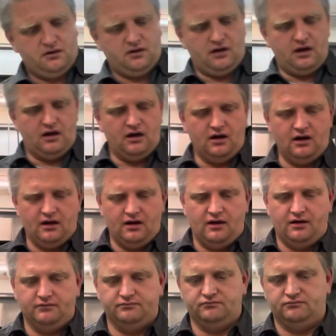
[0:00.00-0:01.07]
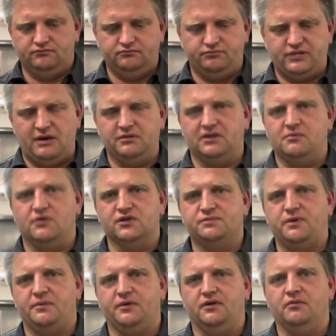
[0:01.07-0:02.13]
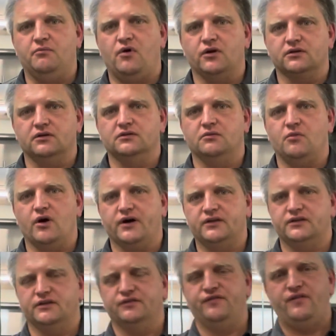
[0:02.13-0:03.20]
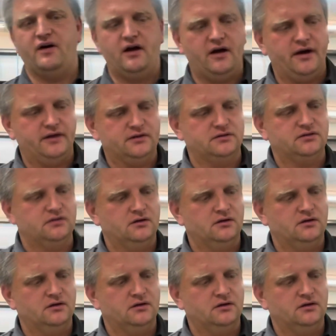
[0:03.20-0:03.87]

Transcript: Probably the most popular model on the market you can find.